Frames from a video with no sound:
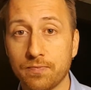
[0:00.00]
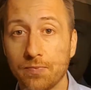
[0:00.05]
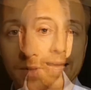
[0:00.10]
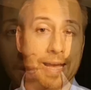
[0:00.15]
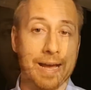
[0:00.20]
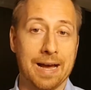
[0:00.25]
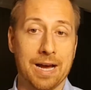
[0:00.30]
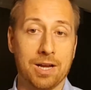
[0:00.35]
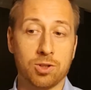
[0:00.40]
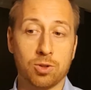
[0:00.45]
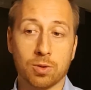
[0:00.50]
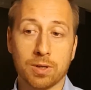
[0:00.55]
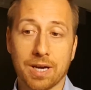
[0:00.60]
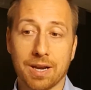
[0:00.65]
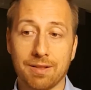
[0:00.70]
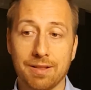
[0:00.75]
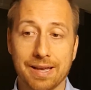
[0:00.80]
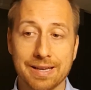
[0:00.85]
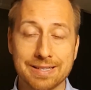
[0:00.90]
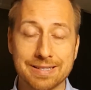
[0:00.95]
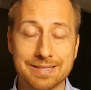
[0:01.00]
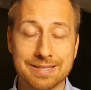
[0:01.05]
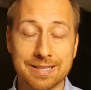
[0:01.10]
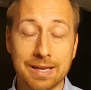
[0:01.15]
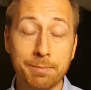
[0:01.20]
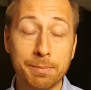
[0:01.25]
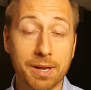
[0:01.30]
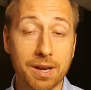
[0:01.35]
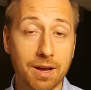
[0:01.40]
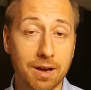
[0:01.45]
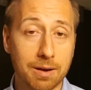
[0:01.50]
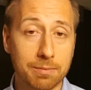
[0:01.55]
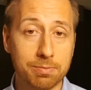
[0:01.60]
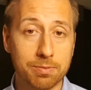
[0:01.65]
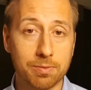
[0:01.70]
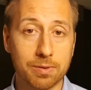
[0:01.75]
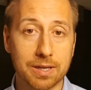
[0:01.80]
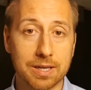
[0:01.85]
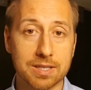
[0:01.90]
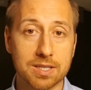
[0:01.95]
To kind of like sum it up,
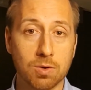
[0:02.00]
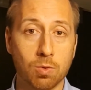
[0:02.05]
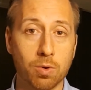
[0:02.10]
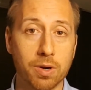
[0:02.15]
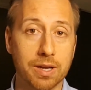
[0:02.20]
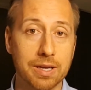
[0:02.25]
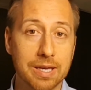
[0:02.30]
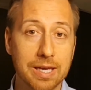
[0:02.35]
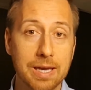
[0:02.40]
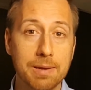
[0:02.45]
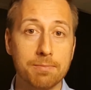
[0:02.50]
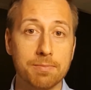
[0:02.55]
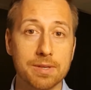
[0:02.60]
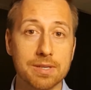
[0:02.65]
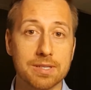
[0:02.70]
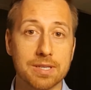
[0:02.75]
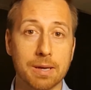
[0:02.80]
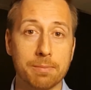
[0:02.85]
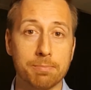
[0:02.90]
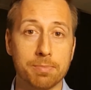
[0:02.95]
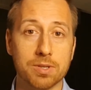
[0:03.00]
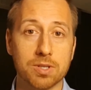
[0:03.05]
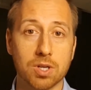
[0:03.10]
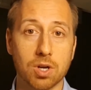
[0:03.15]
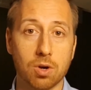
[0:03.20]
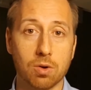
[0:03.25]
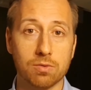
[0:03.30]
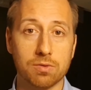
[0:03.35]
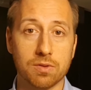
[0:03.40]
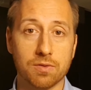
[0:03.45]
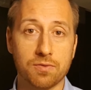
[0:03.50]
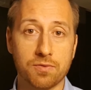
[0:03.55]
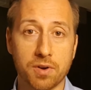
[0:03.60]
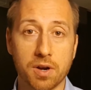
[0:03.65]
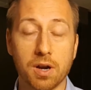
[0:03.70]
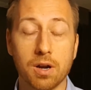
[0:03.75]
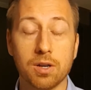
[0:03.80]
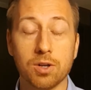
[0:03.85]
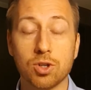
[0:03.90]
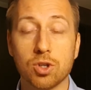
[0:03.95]
because I want to keep this episode
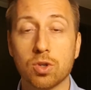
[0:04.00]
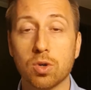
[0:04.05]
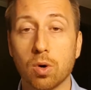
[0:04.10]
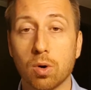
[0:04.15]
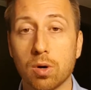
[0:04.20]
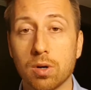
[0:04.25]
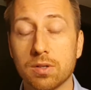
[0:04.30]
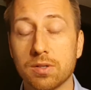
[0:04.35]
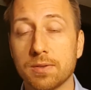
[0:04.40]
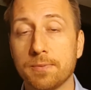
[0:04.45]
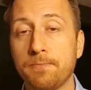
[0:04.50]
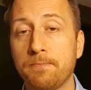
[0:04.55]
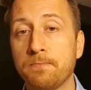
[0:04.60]
fairly short,